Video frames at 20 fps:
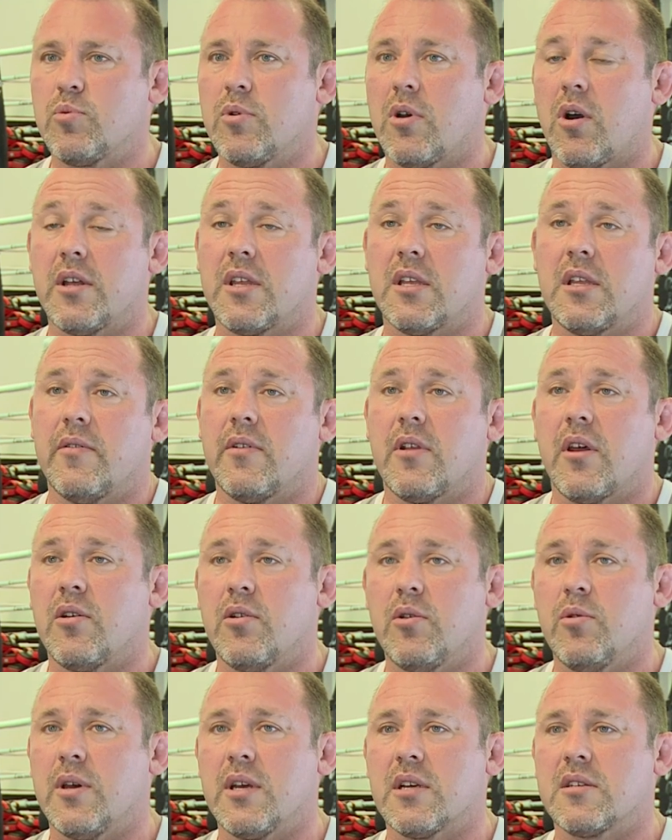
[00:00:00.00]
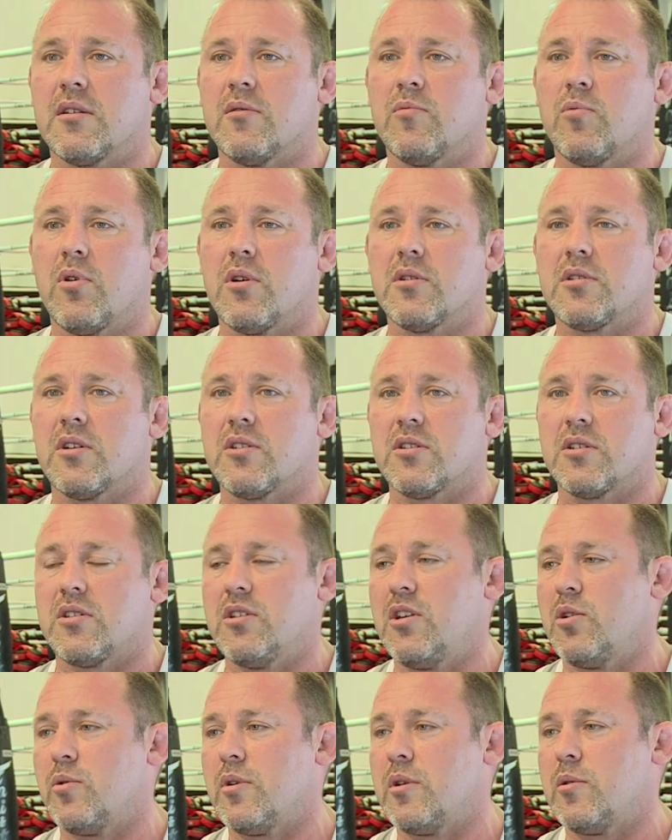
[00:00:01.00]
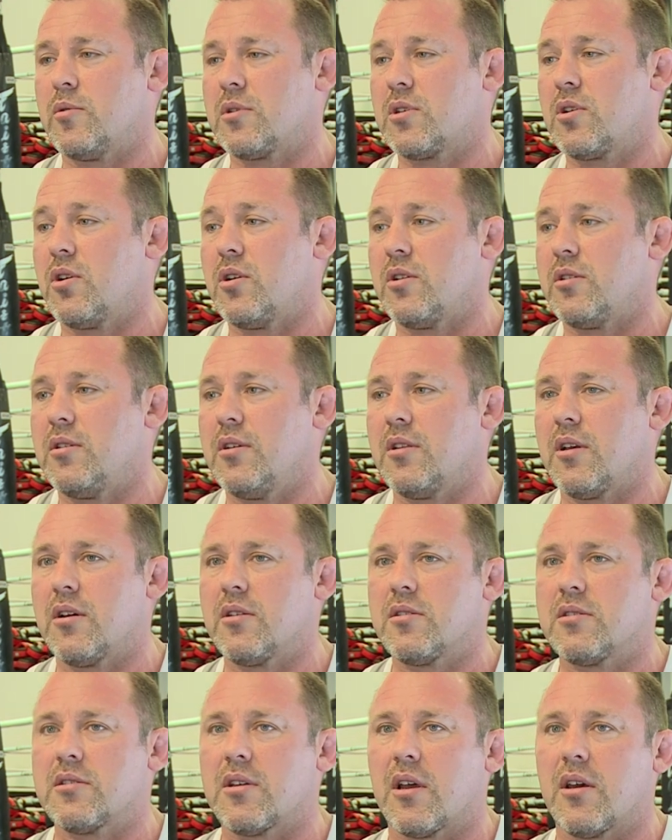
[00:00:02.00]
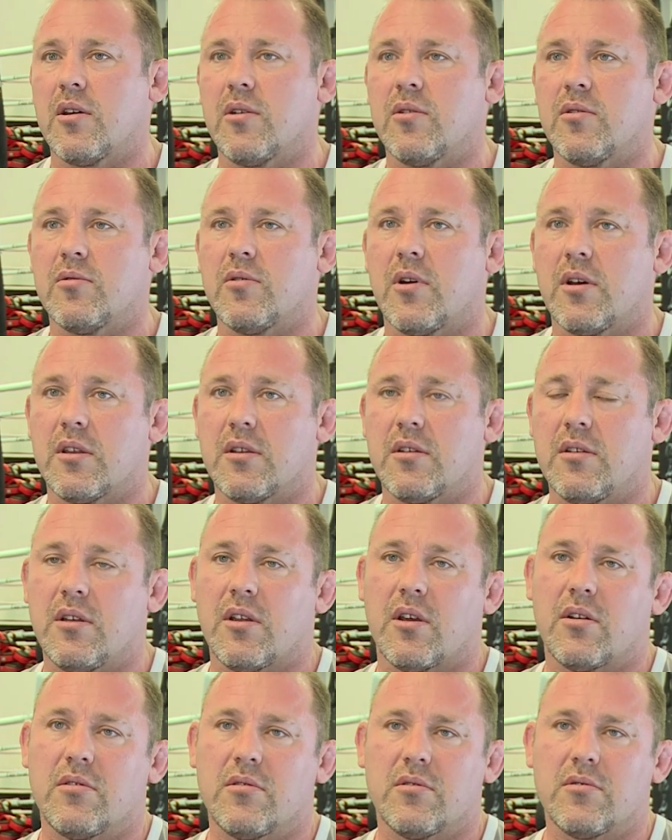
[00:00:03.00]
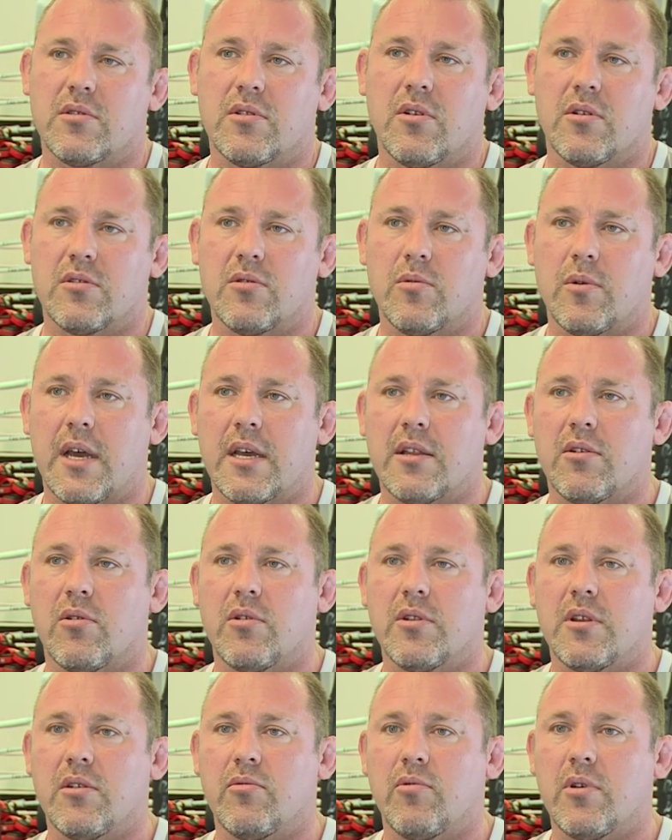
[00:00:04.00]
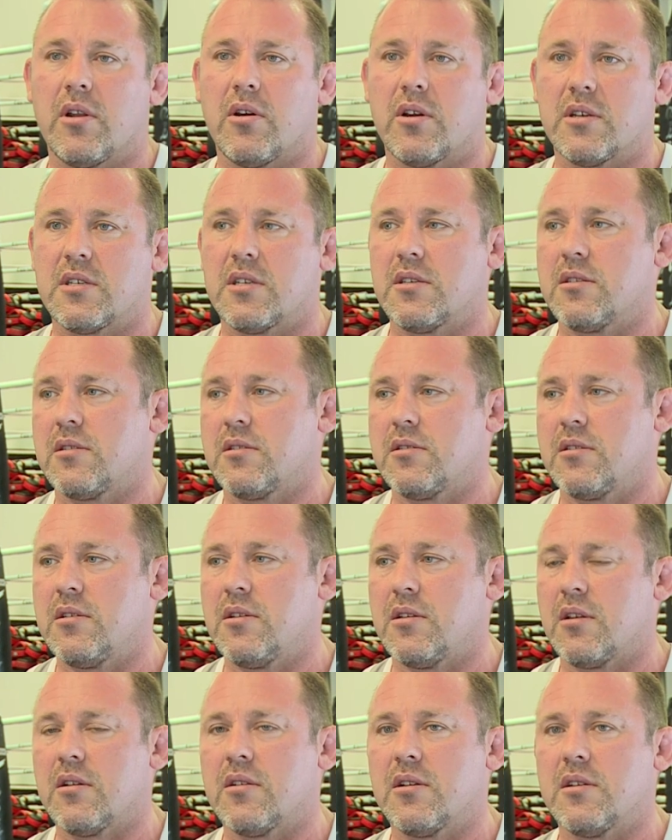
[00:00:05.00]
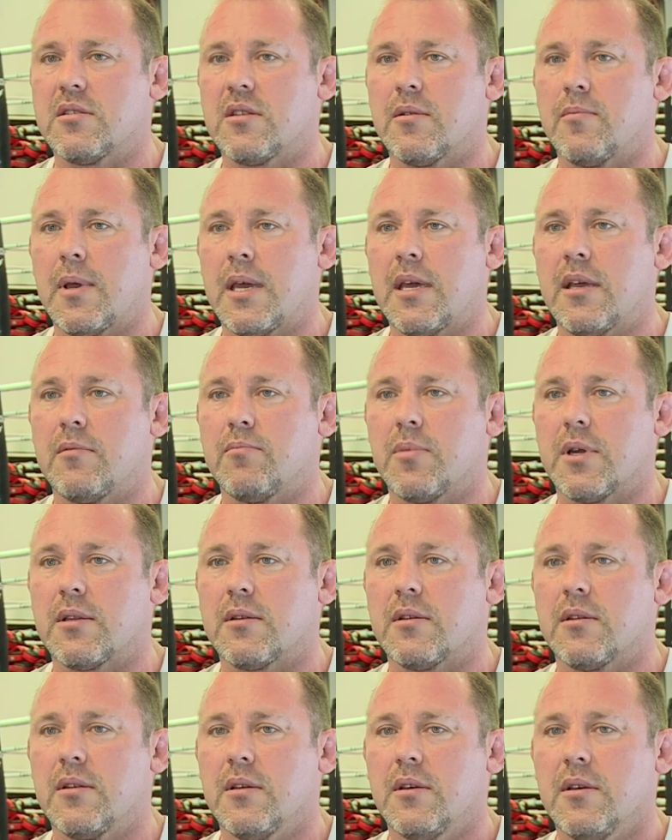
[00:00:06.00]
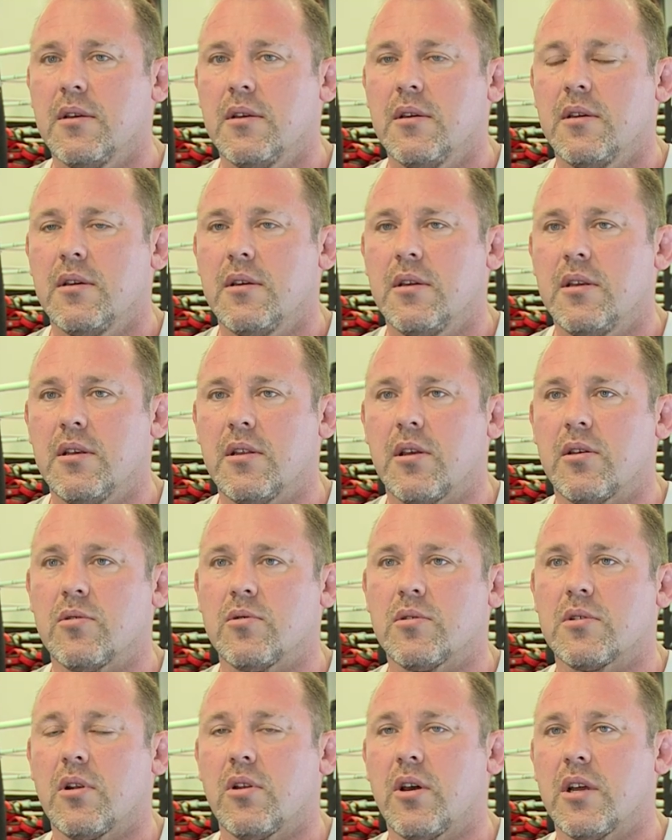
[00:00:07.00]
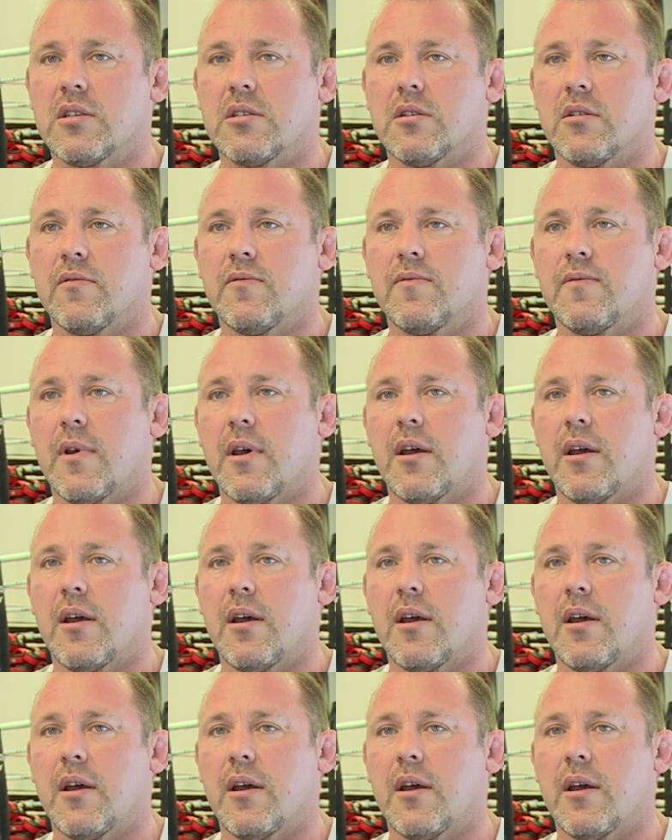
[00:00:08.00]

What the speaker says: I didn't even know who Hickson was. I just knew he was good, you know. So I, you know, it was not until later on that you realise he's, you know, he's the man. But you know, there was likes of